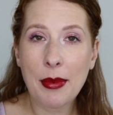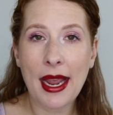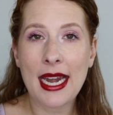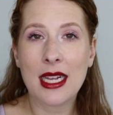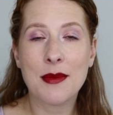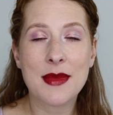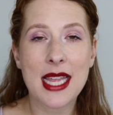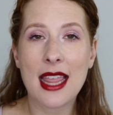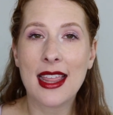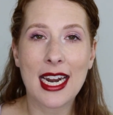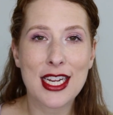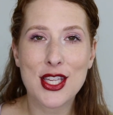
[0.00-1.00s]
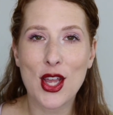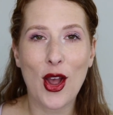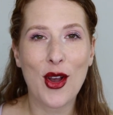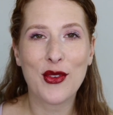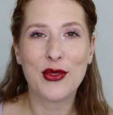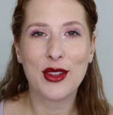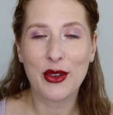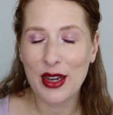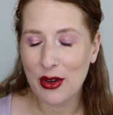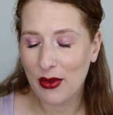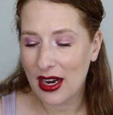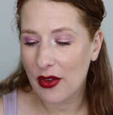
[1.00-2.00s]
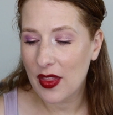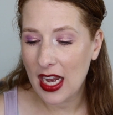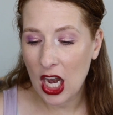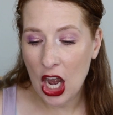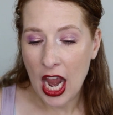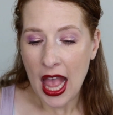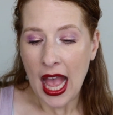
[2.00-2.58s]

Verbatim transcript: items that I saw floating around there.